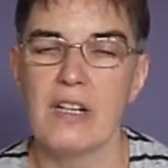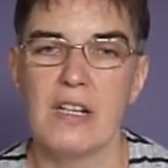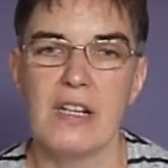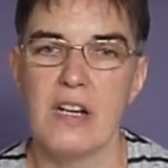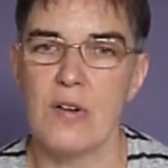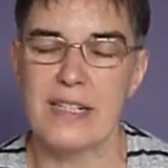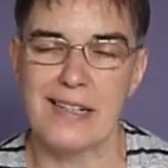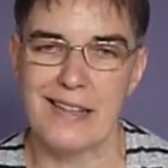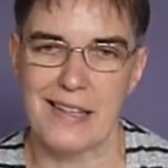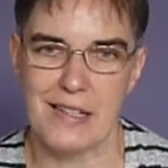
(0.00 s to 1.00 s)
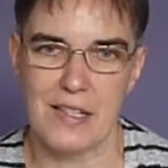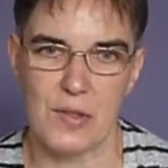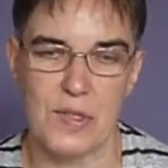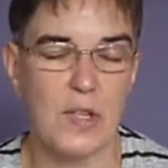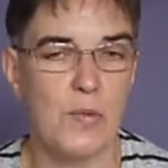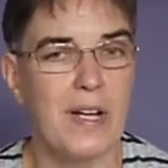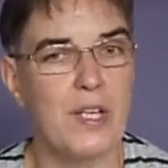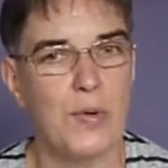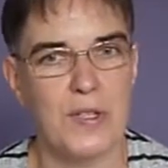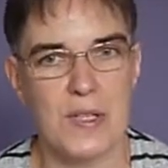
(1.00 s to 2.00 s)
No, I didn't think so. So why are
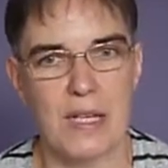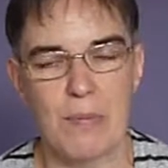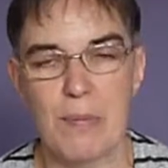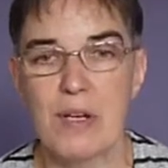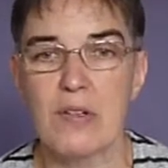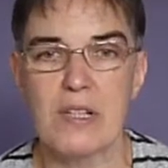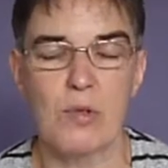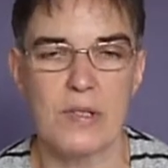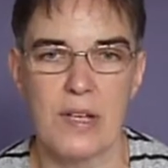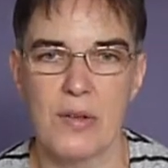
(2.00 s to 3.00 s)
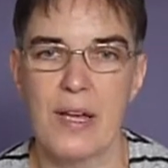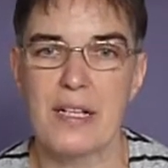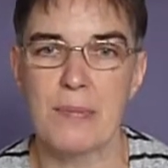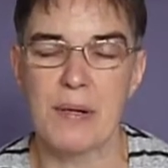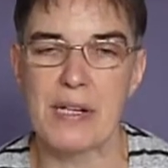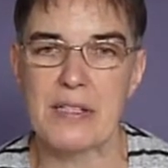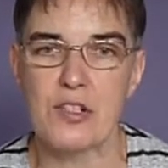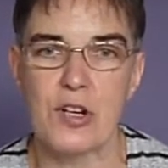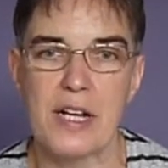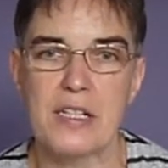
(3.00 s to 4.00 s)
you asking me? Because I'm also experienced,
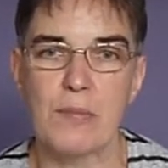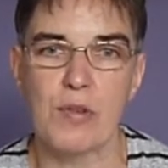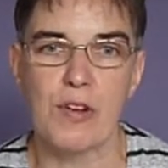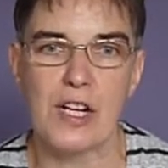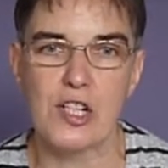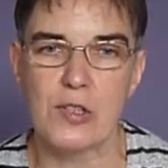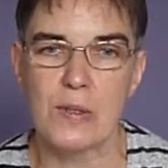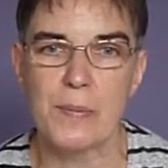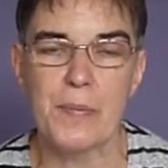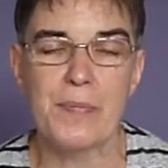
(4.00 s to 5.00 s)
trained and professional.